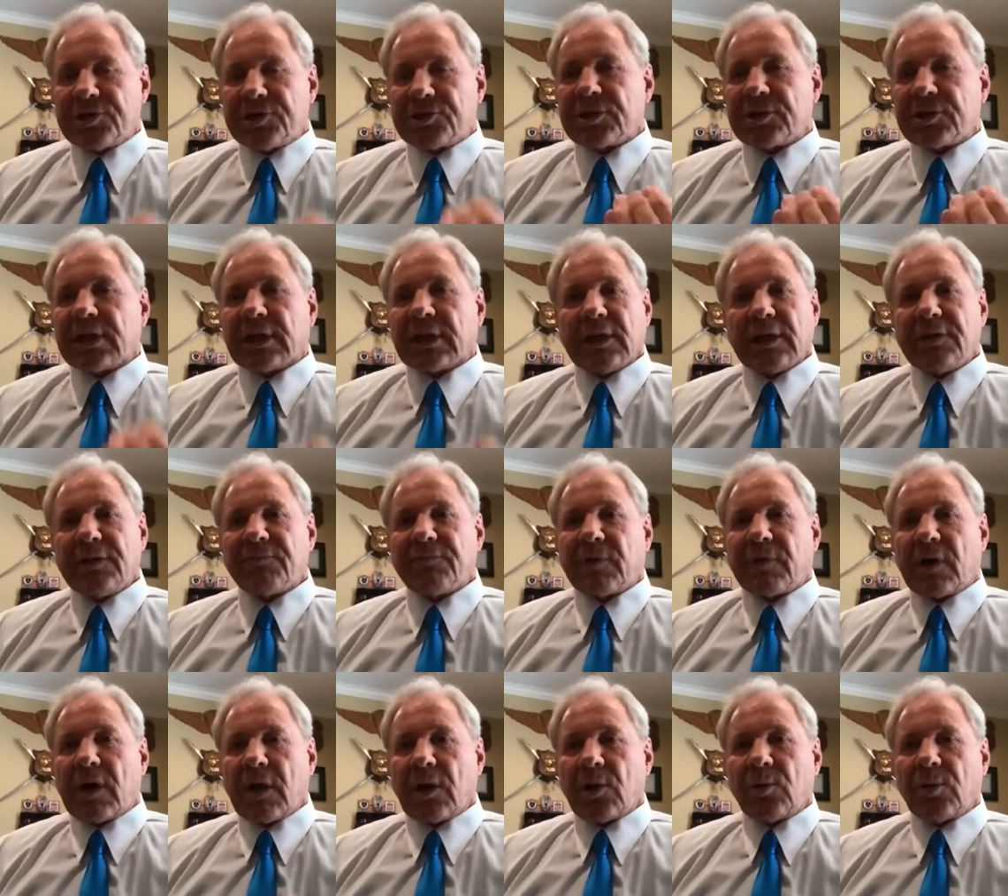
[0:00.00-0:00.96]
and lead
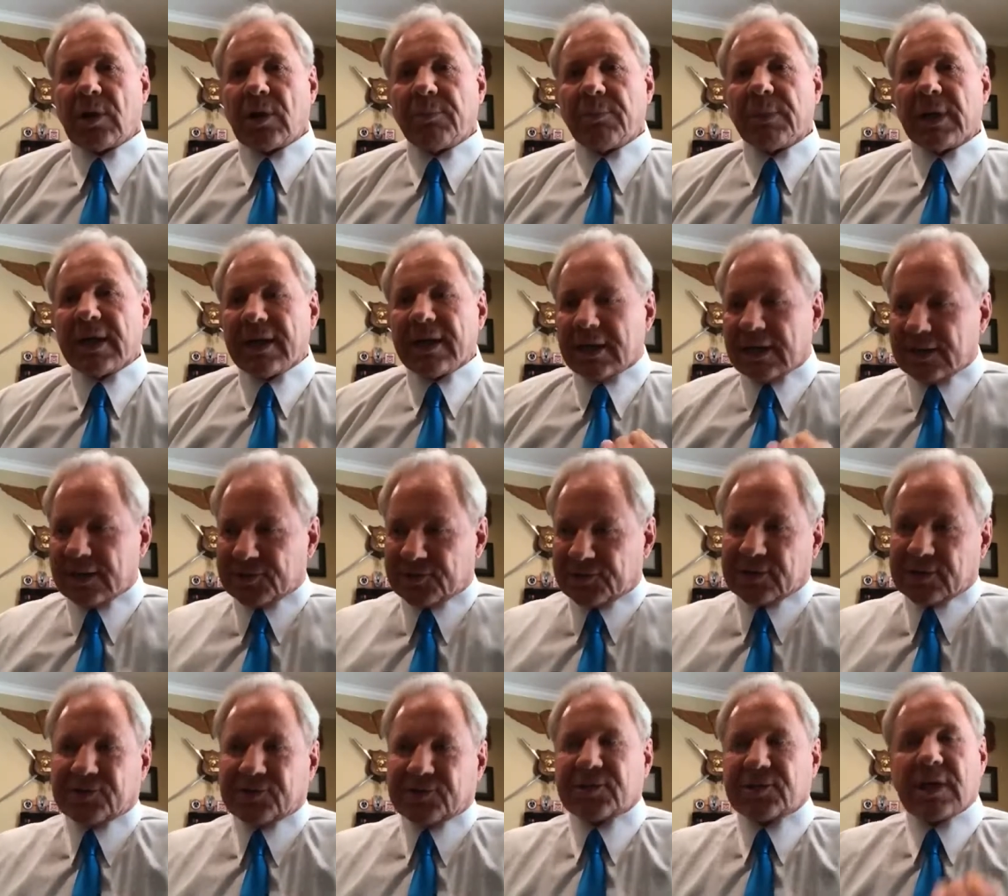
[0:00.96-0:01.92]
follow-up is
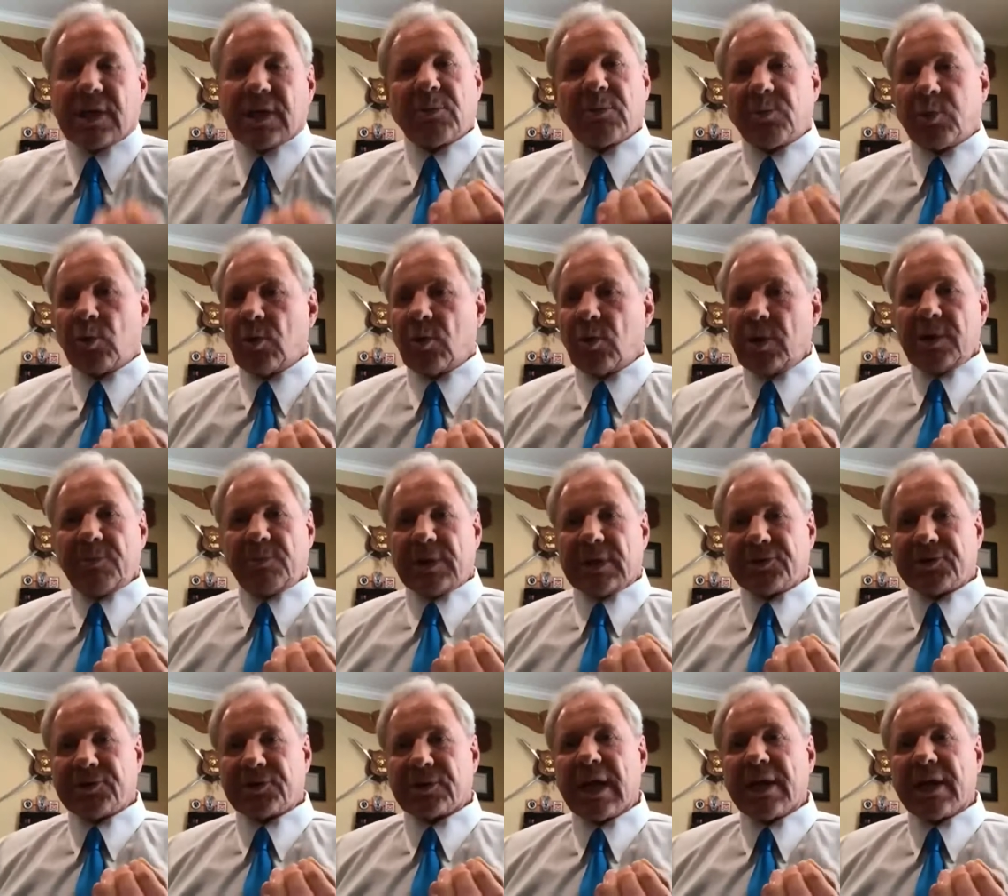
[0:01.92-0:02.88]
to set
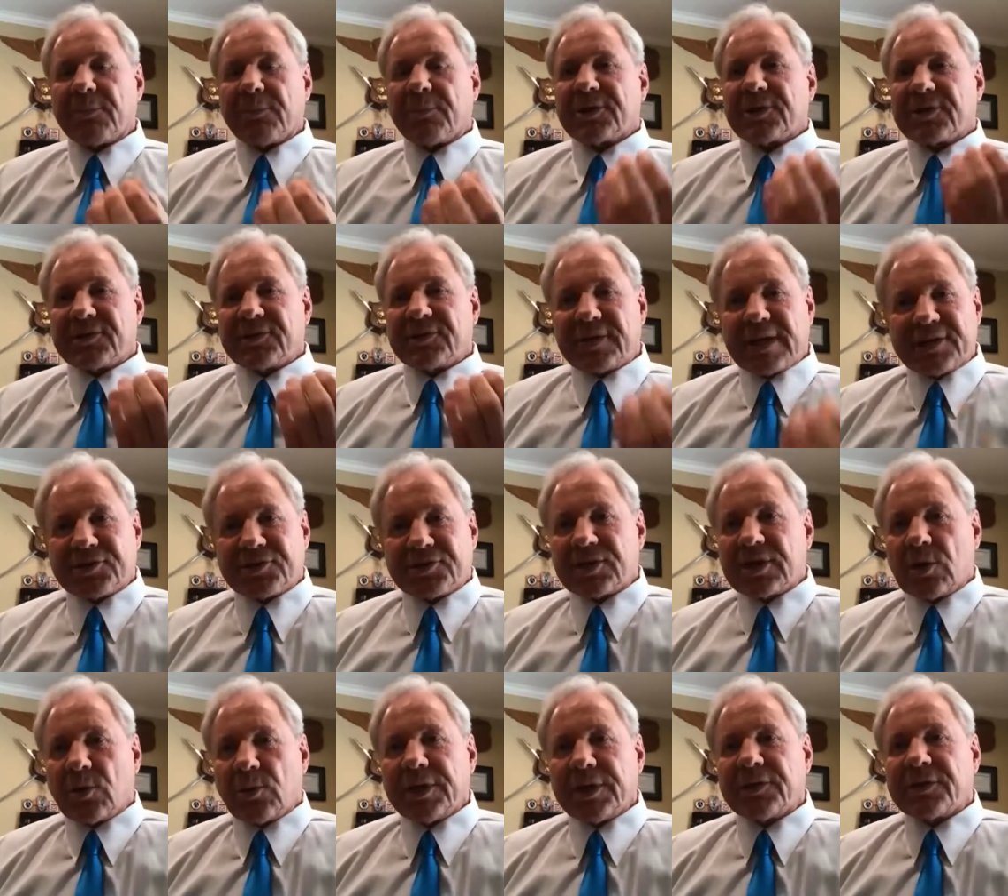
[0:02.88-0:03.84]
appointments, because that's
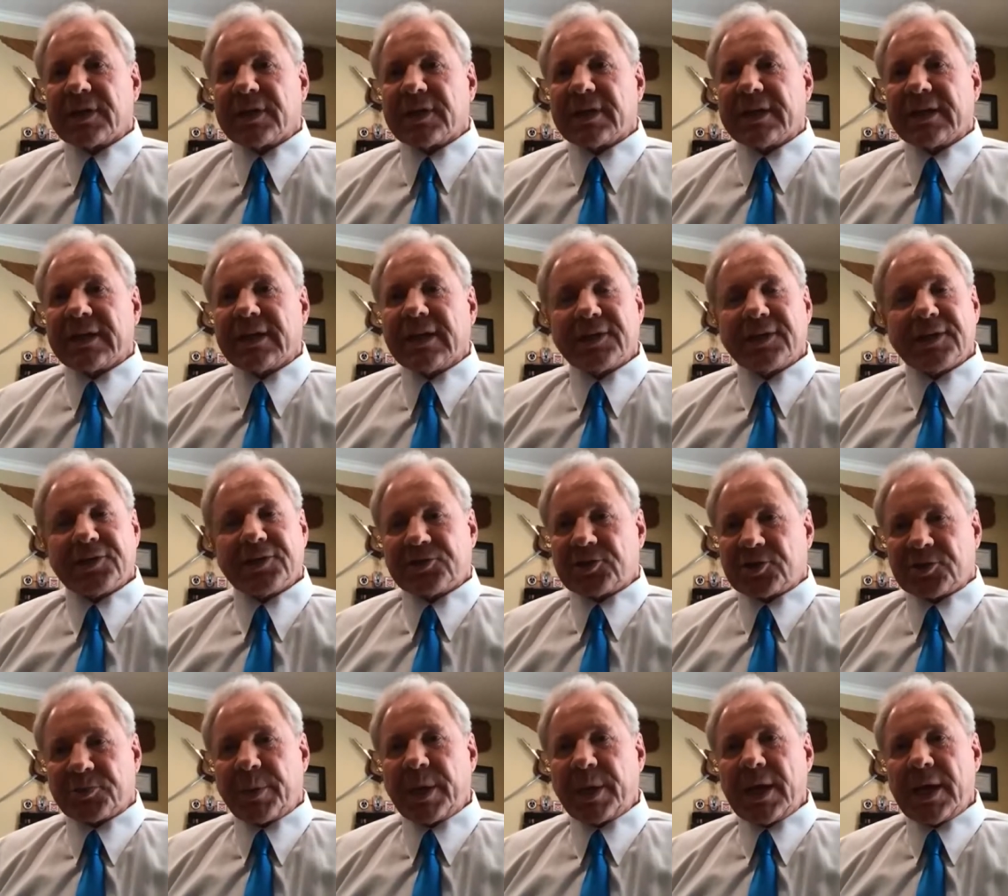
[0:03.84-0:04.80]
the only thing that gets
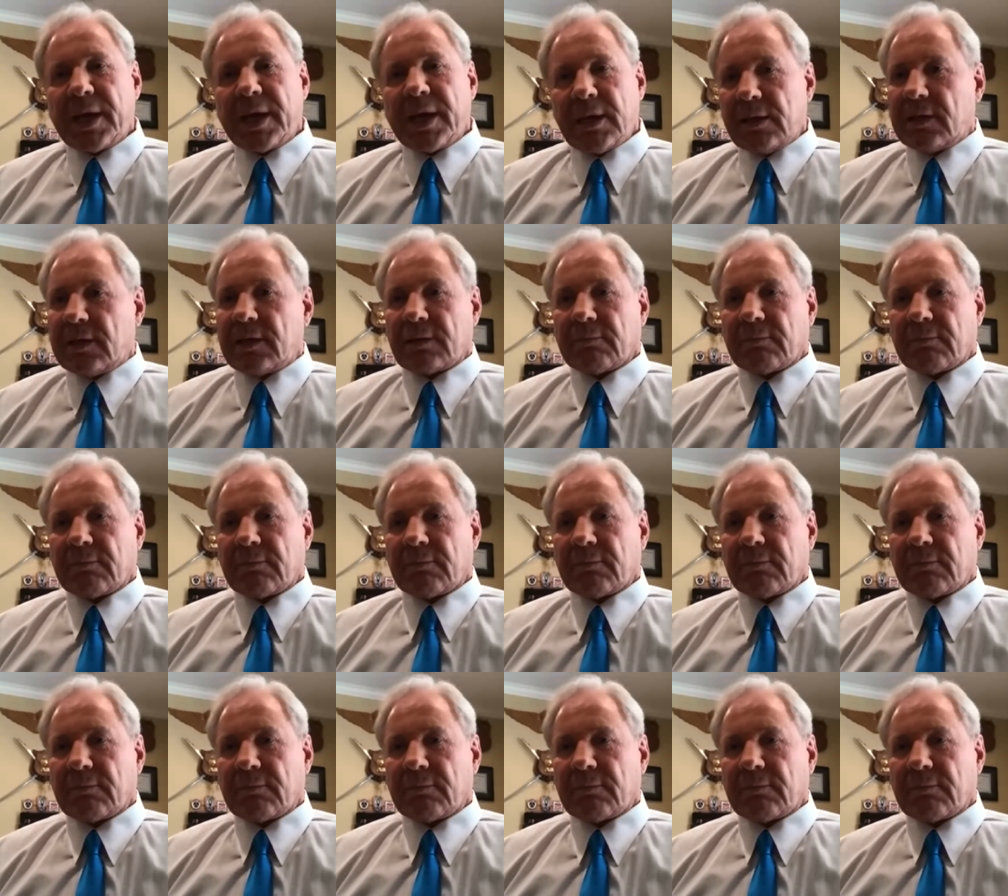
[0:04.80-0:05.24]
us paid.